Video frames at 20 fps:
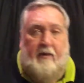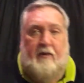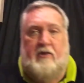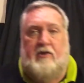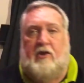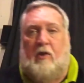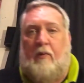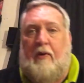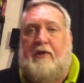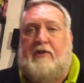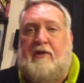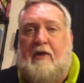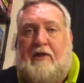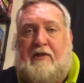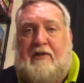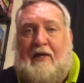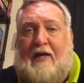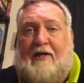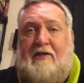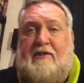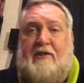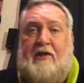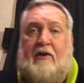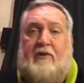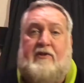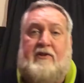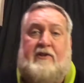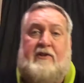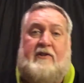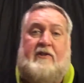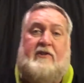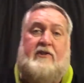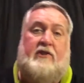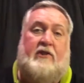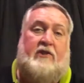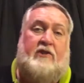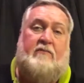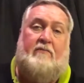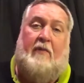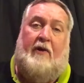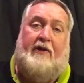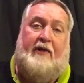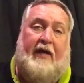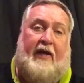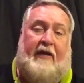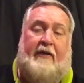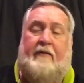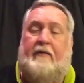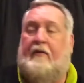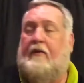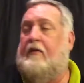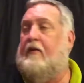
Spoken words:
So it's on sale just Monday.